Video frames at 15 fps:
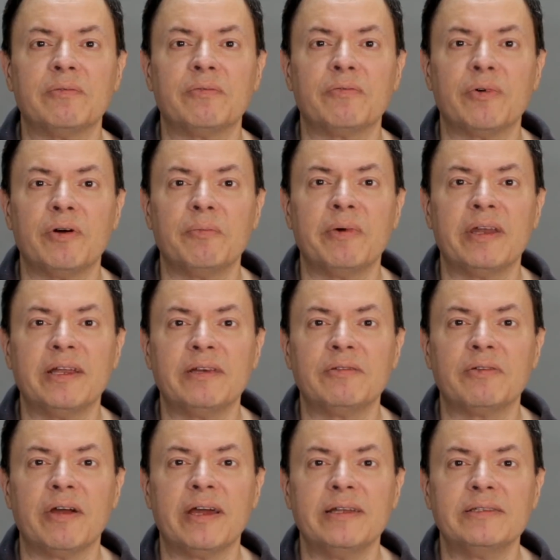of real money
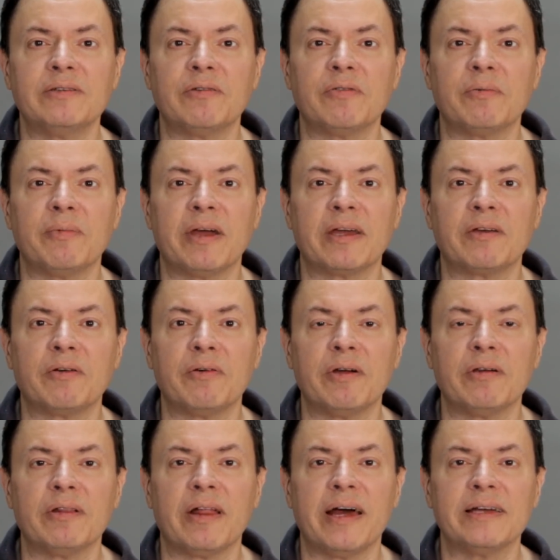trades over my
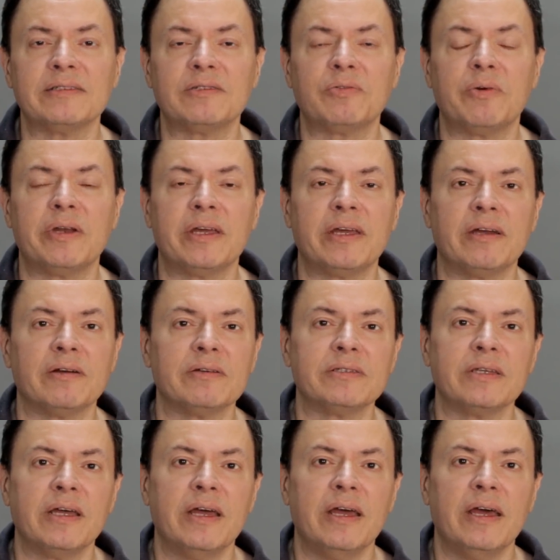career the last 20
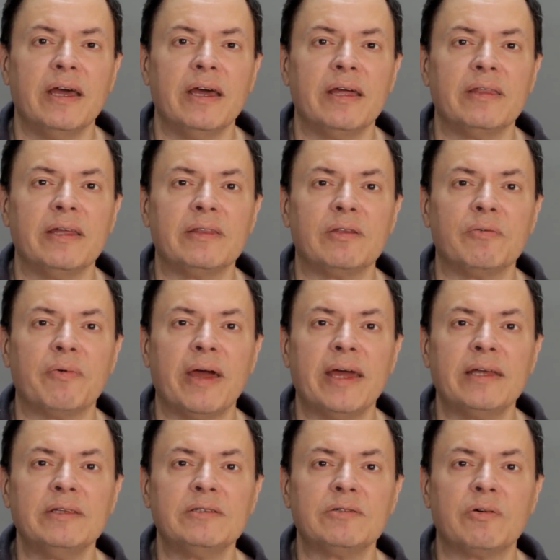years, that the
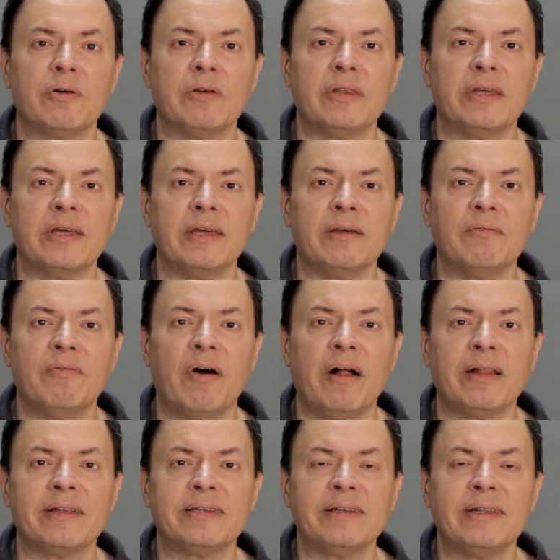range or the
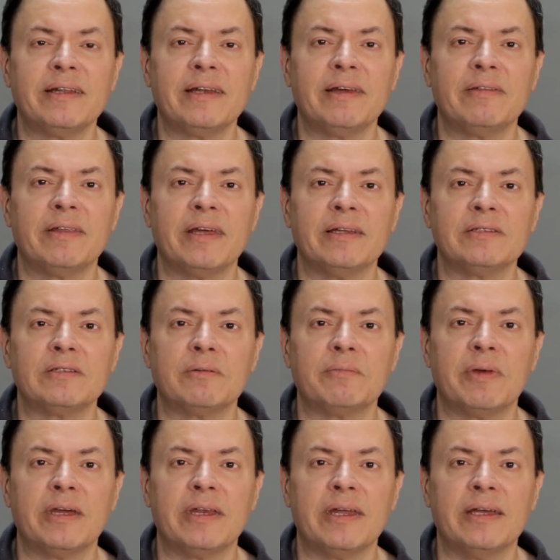volatility of the
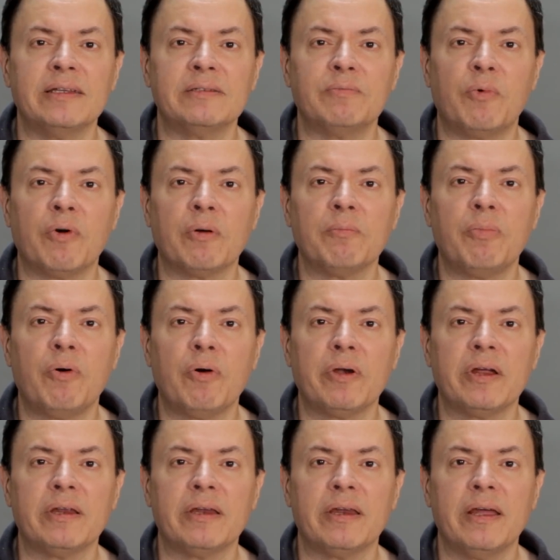instrument is more
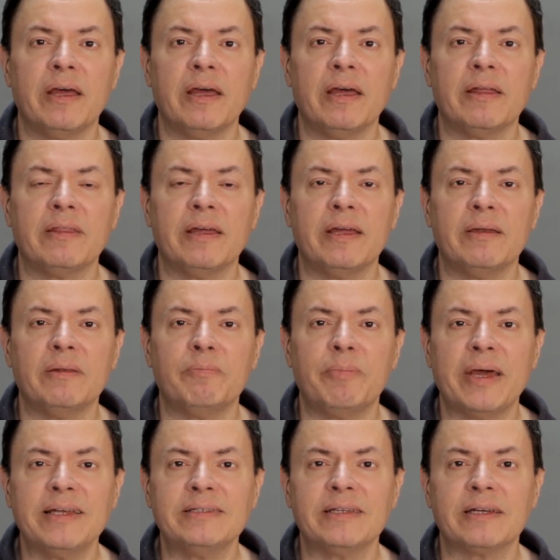important than
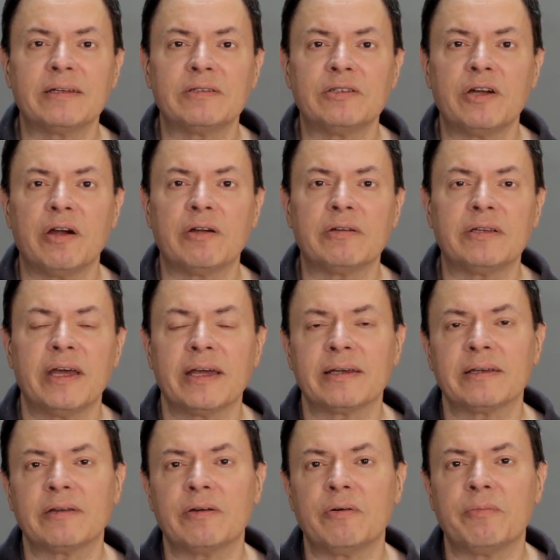basic chart
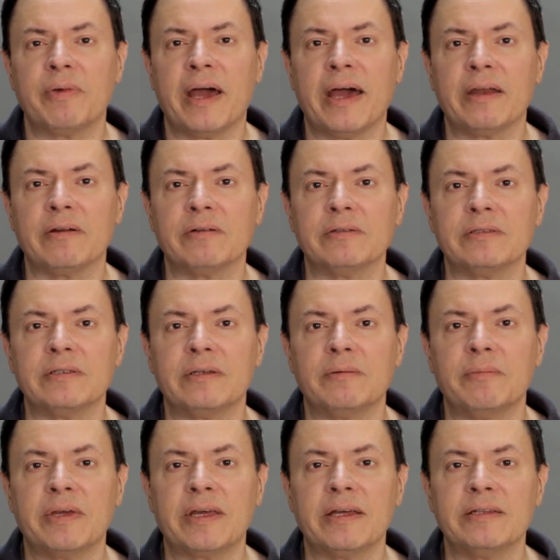technical patterns.
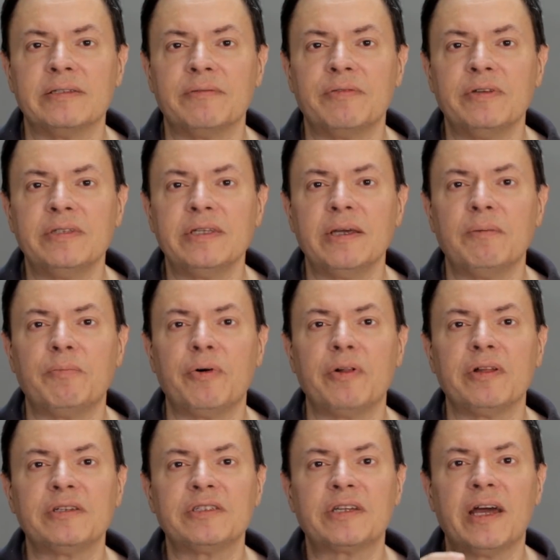Because if you see a
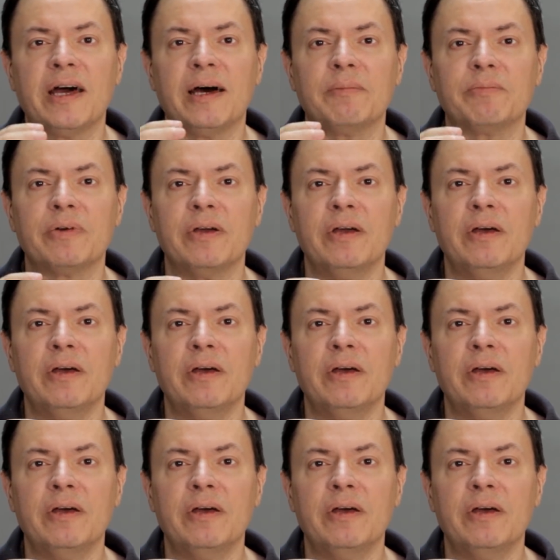bullish cup,